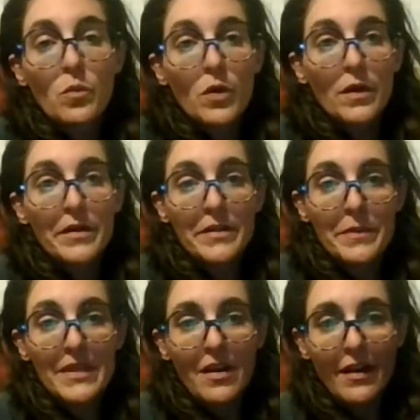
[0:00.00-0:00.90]
I'm going to
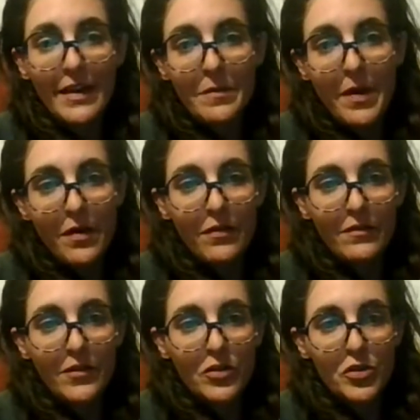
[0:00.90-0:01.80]
be talking about
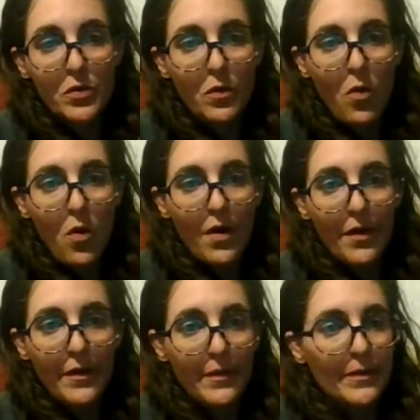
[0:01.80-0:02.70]
virtual
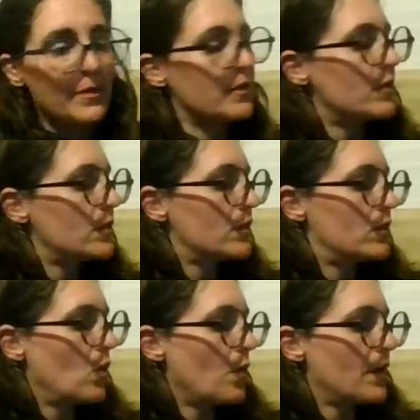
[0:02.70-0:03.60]
war,
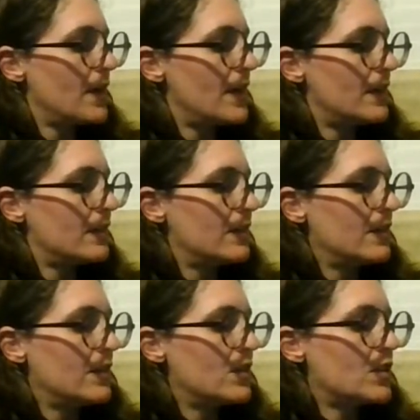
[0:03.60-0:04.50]
Gloria
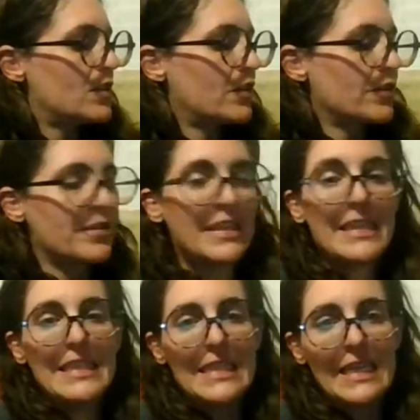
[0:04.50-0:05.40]

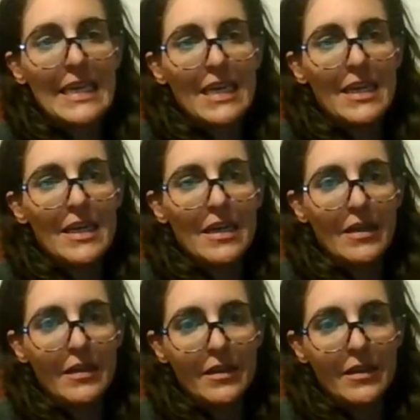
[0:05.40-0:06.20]
Skurzynski.